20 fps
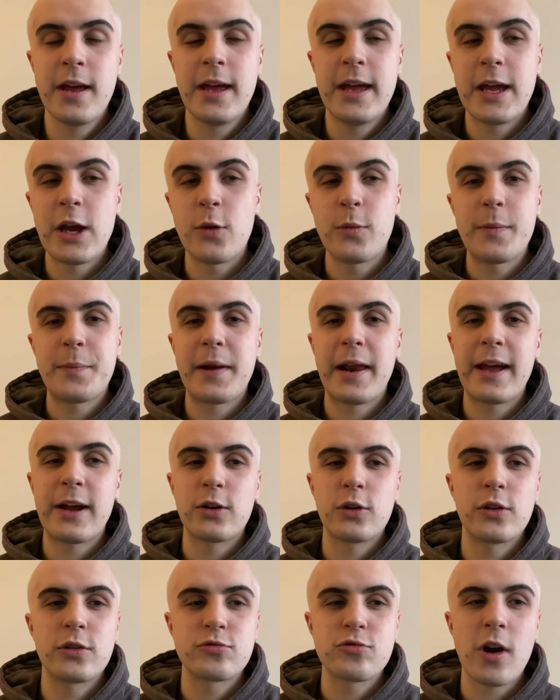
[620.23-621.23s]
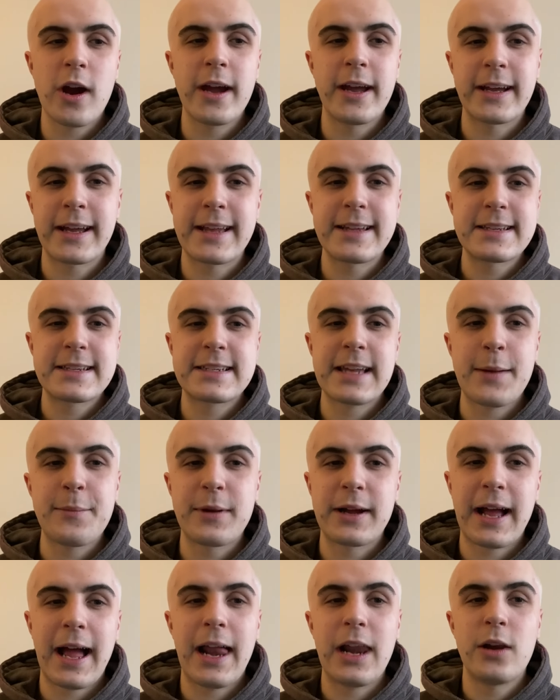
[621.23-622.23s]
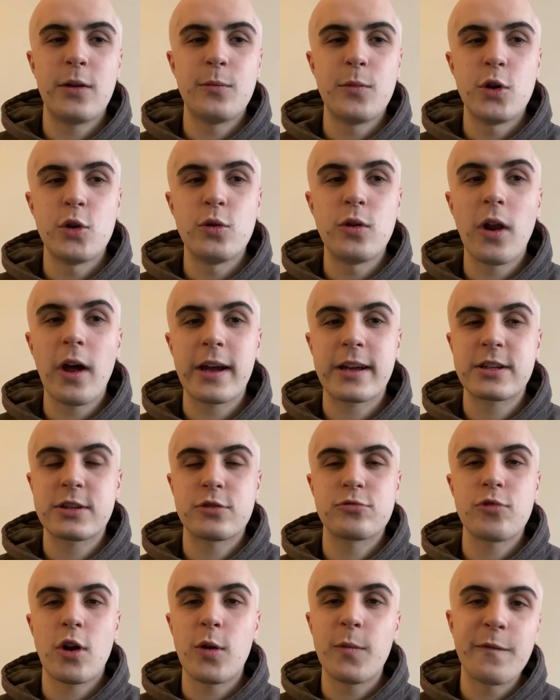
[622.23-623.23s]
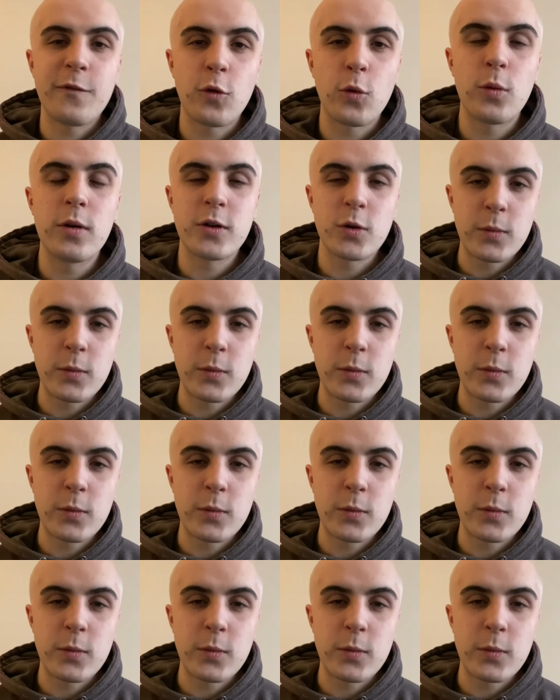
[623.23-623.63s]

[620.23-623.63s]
He'll be playing on the right against Sam McCallum, who likes to roam forward,